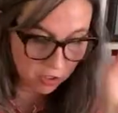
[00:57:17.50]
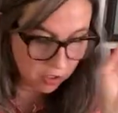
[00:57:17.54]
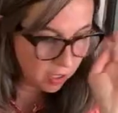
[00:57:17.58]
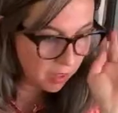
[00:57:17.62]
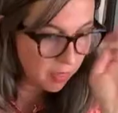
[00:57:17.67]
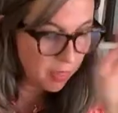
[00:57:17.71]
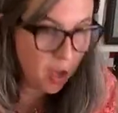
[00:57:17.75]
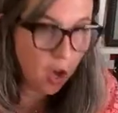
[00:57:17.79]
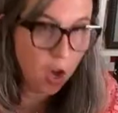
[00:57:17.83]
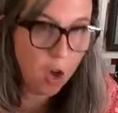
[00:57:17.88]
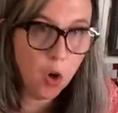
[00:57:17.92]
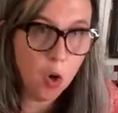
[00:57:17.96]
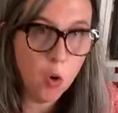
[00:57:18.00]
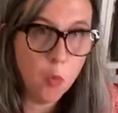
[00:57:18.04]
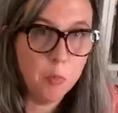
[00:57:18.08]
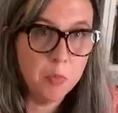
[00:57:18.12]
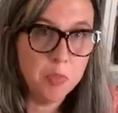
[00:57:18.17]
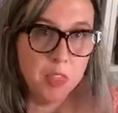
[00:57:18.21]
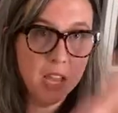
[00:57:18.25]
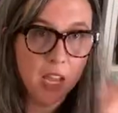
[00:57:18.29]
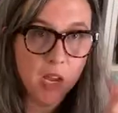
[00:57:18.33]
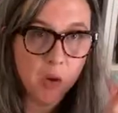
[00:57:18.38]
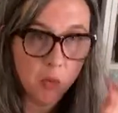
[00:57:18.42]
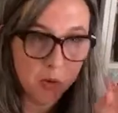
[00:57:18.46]
The whole
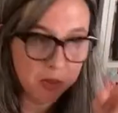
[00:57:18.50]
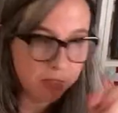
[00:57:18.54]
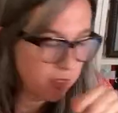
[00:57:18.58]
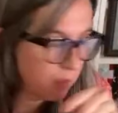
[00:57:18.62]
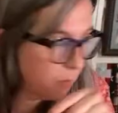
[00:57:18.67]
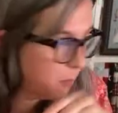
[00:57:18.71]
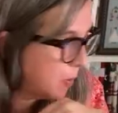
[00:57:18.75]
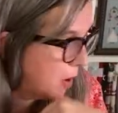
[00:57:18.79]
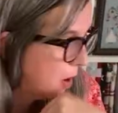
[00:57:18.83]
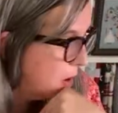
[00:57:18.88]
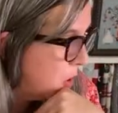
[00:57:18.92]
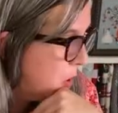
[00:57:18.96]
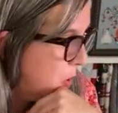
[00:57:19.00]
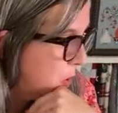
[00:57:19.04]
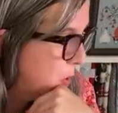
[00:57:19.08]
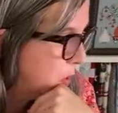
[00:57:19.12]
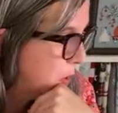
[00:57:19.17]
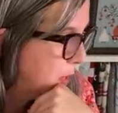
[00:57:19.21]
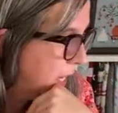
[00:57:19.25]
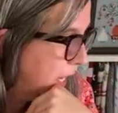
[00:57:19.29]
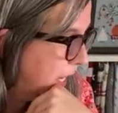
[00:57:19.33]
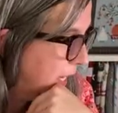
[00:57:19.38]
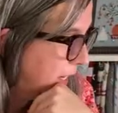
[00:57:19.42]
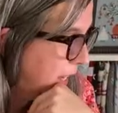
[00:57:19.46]
thing with the bow,
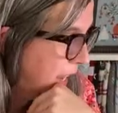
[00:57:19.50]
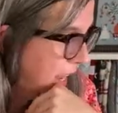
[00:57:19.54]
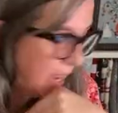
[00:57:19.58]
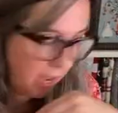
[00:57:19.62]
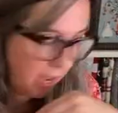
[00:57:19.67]
and